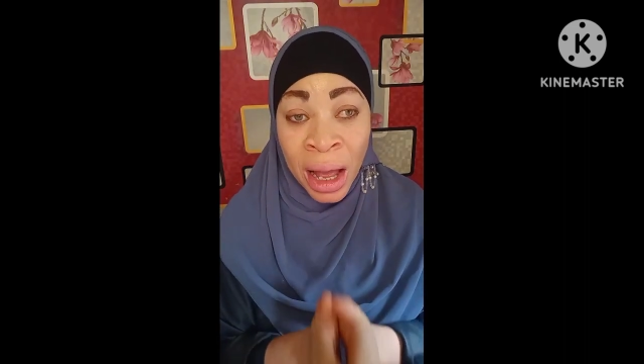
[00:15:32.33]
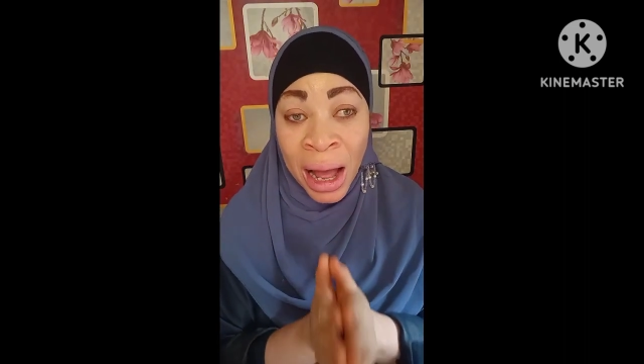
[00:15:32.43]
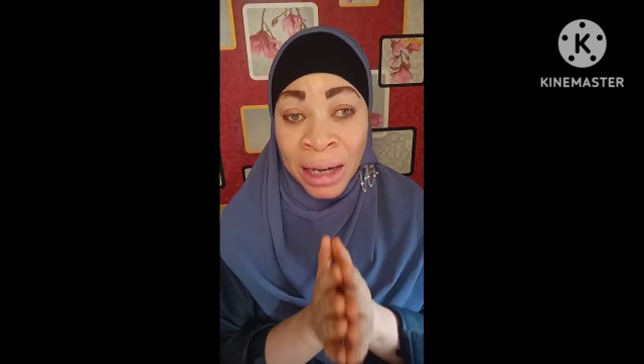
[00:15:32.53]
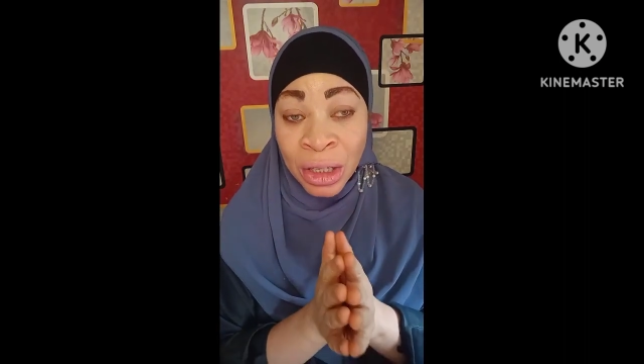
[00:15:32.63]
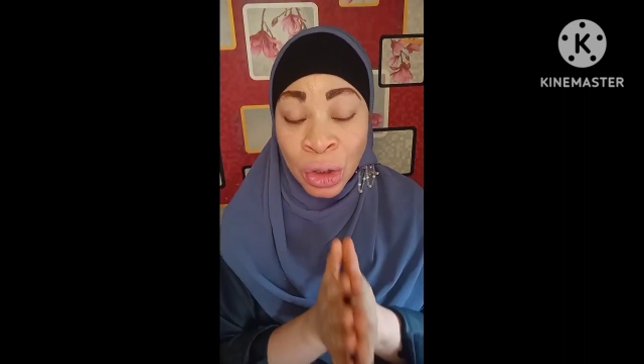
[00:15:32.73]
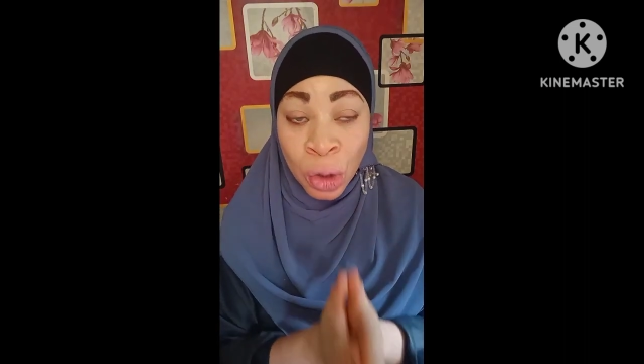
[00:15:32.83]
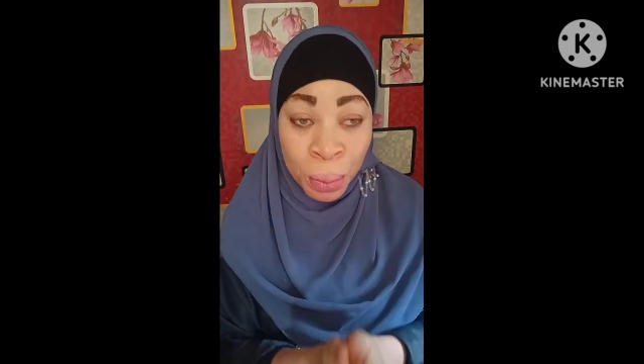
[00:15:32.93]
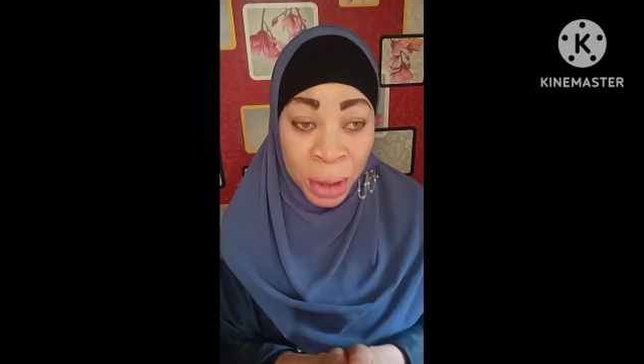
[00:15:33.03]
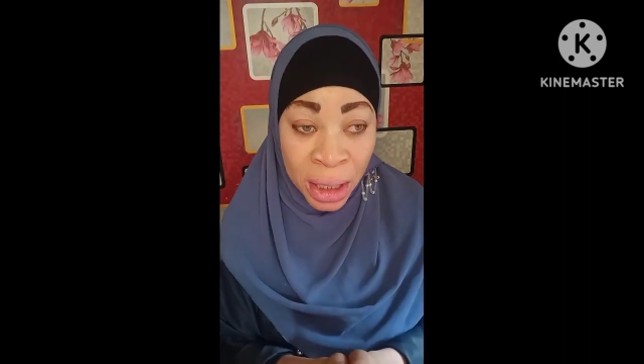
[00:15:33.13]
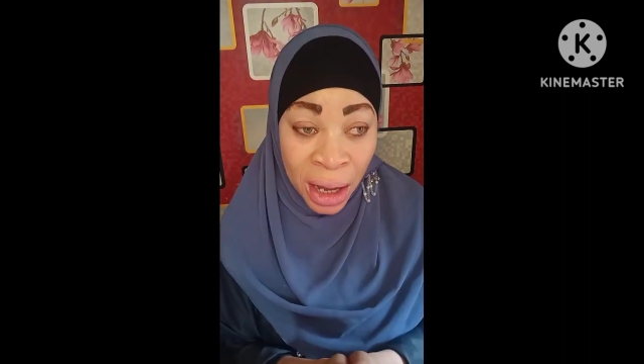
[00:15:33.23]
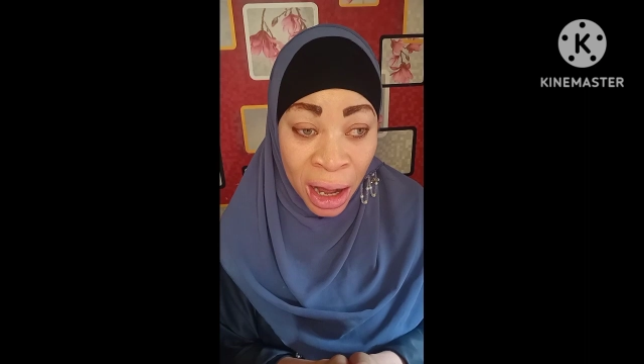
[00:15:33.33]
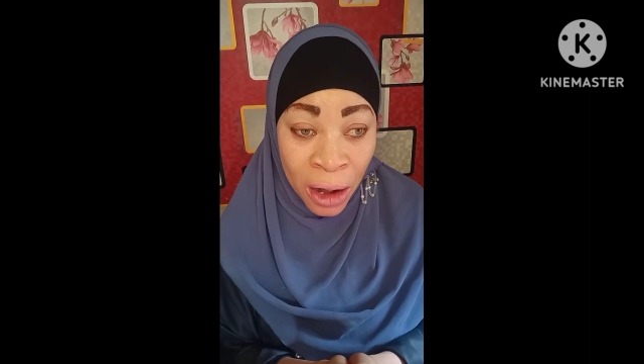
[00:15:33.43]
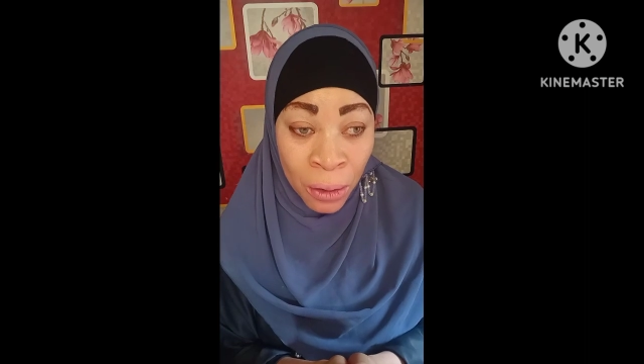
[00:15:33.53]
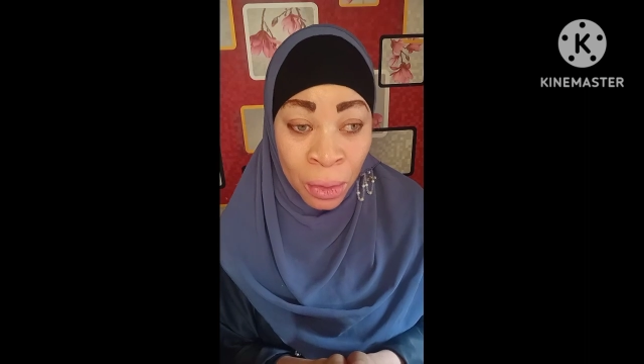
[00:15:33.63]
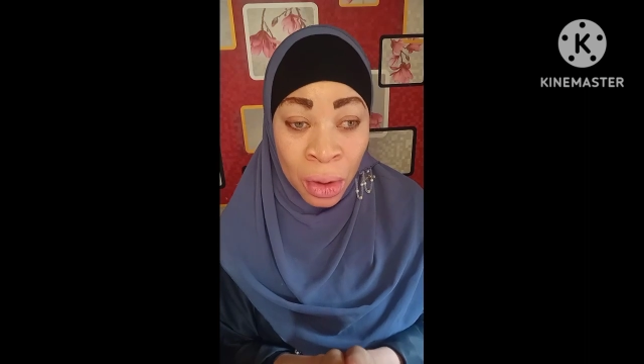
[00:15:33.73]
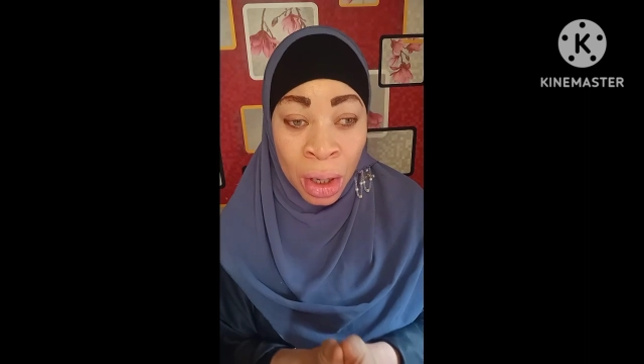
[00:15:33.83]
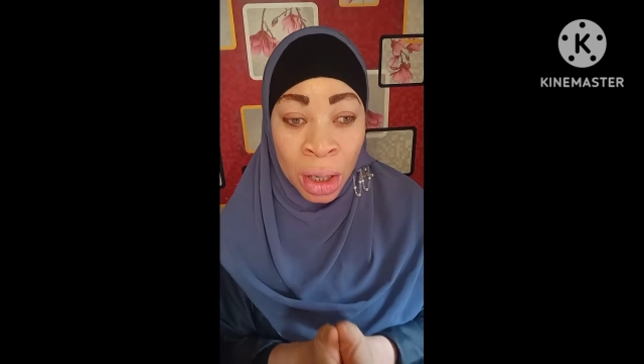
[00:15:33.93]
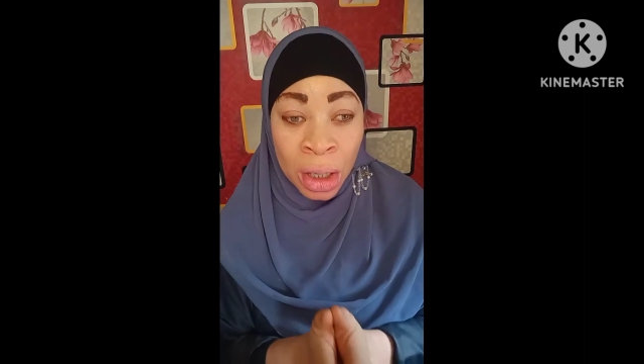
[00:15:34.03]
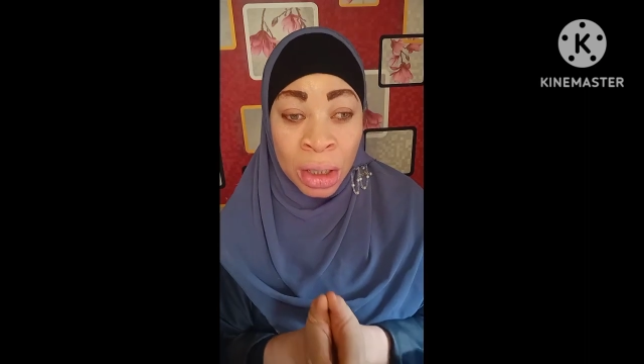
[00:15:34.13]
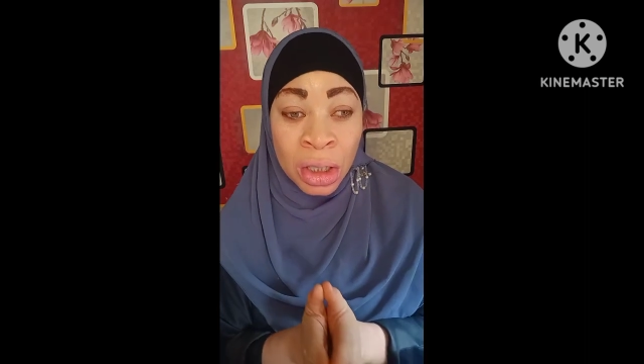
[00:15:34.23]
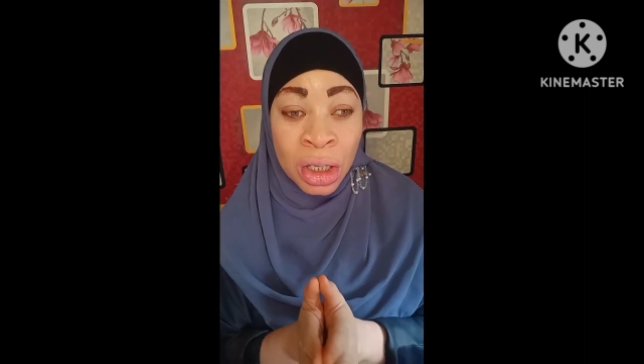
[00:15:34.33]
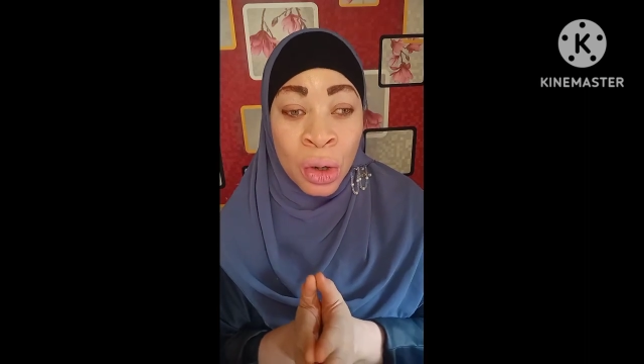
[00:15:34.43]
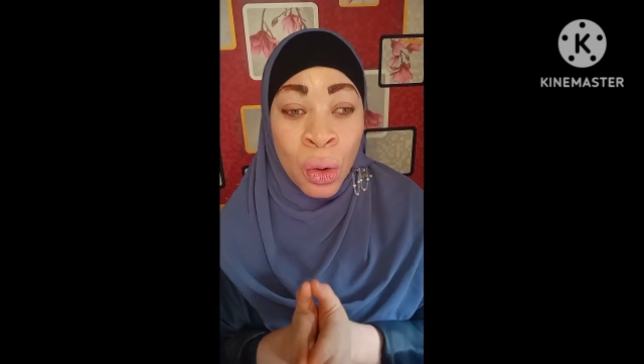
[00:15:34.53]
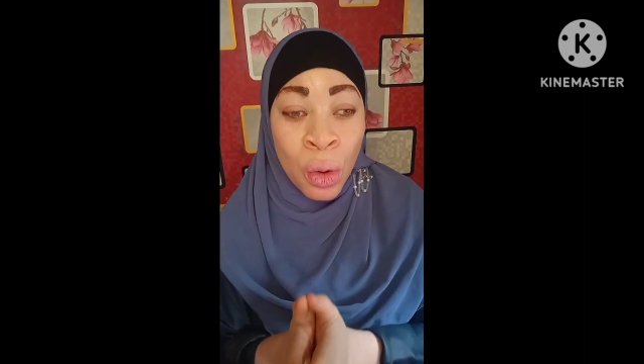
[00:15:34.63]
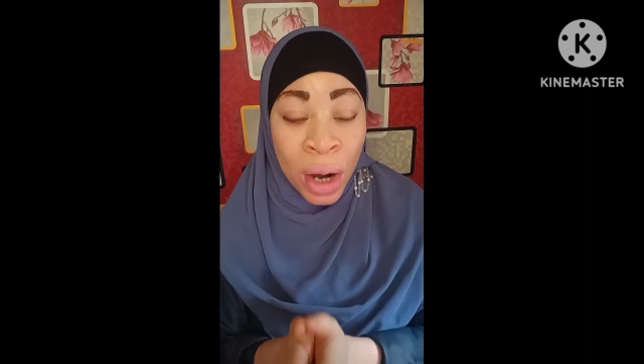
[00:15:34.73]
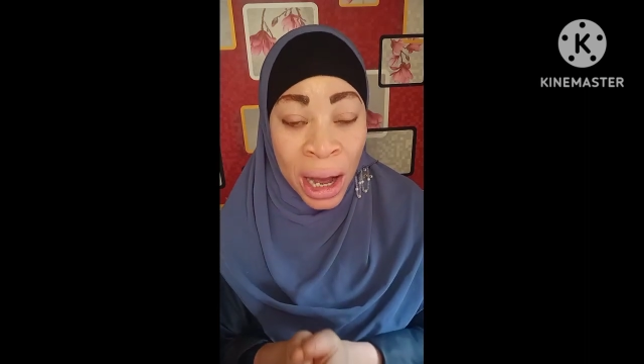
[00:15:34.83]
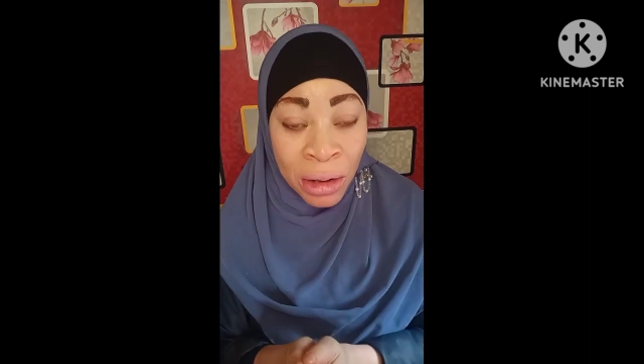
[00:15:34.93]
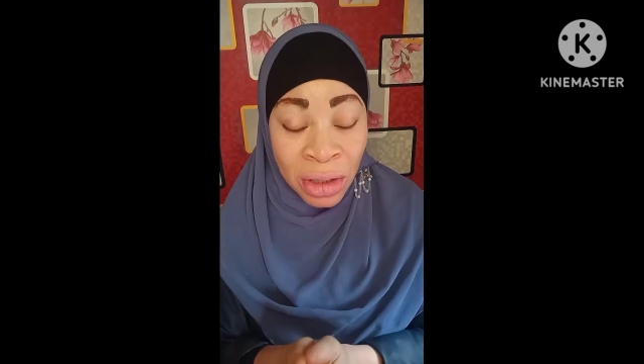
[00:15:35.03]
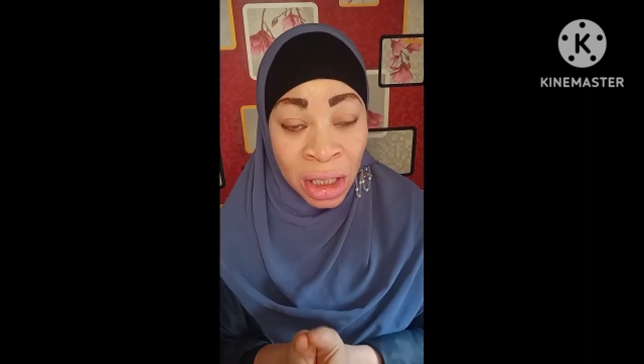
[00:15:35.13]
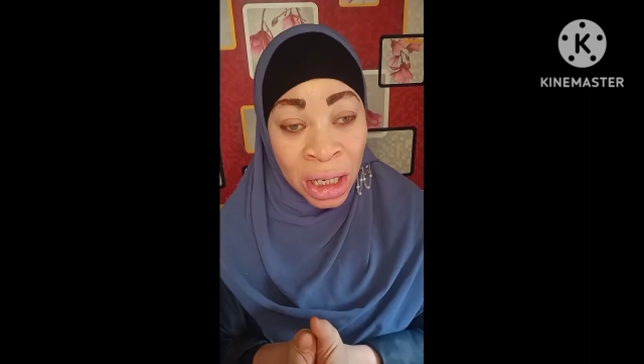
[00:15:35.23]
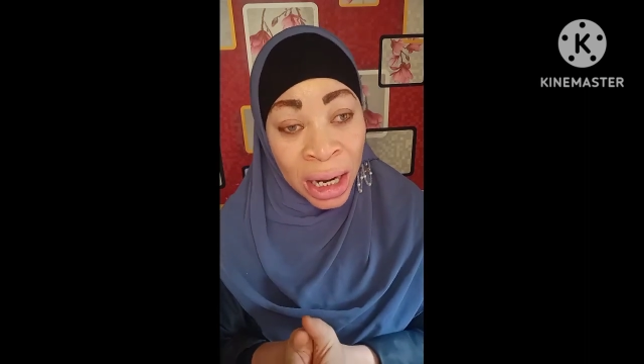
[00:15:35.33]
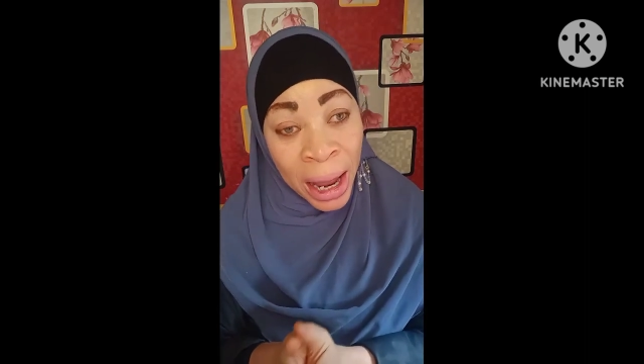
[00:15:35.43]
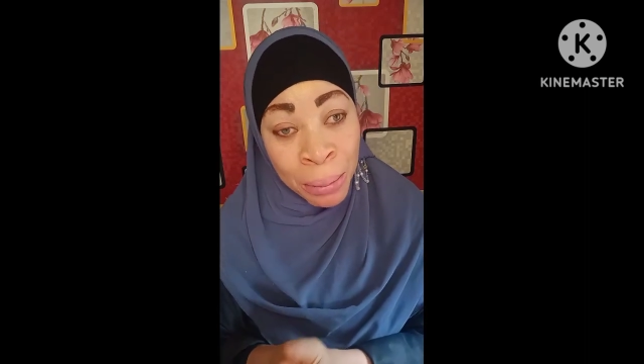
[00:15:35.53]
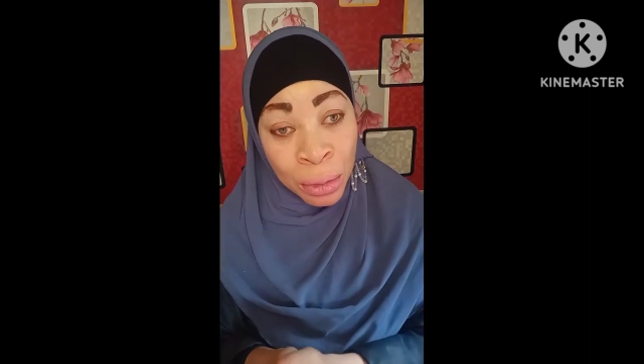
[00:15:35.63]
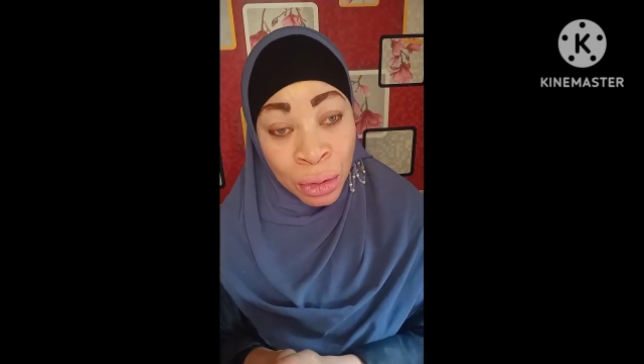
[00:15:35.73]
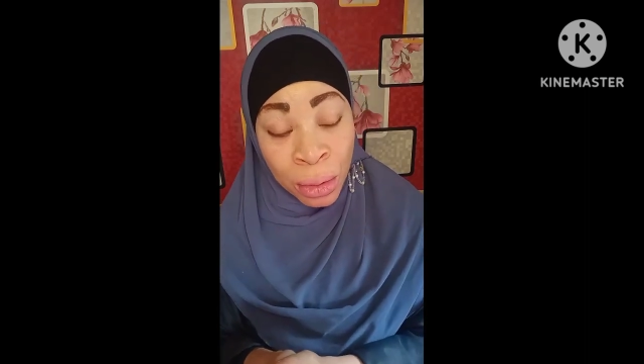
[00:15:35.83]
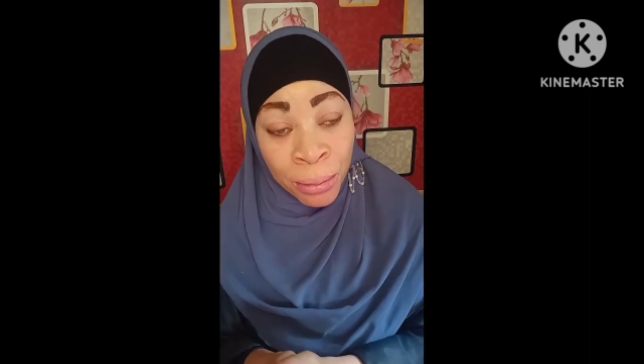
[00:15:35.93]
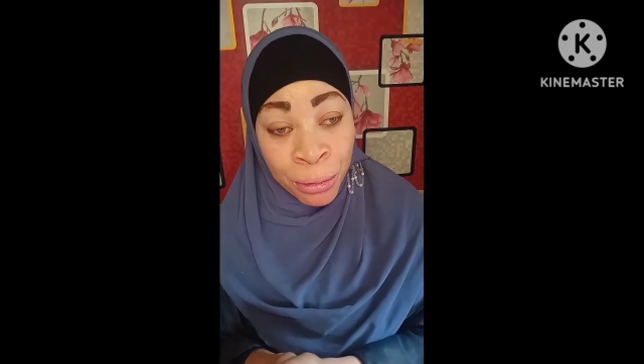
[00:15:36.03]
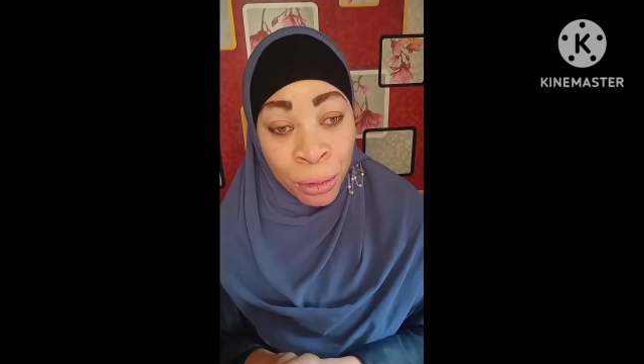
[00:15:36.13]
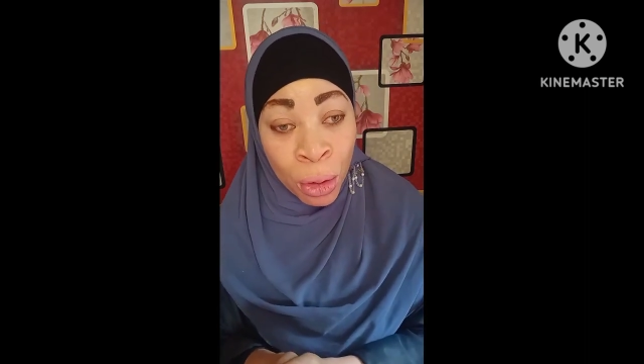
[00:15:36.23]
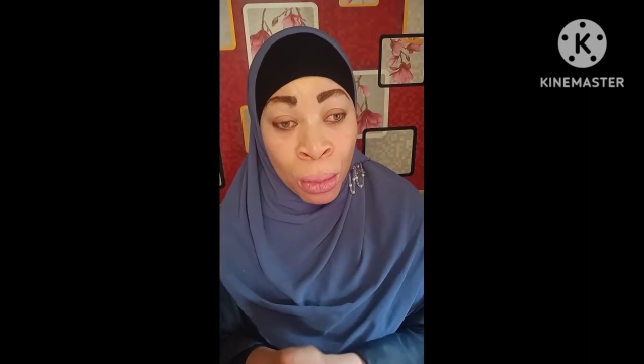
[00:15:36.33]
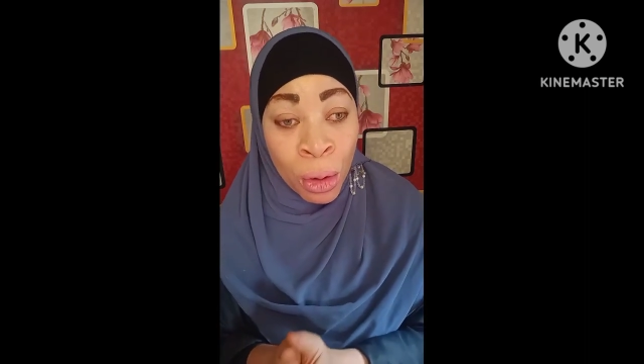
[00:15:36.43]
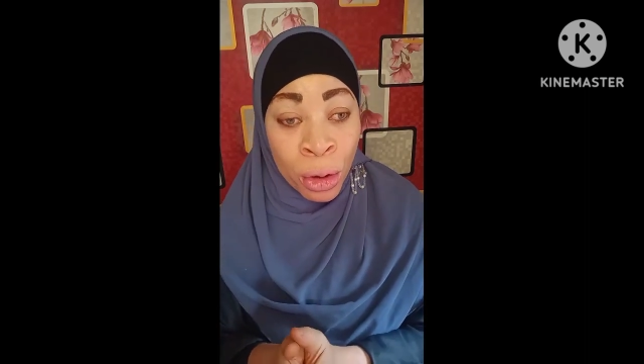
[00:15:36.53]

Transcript: are the topical, the orals in the liposome form,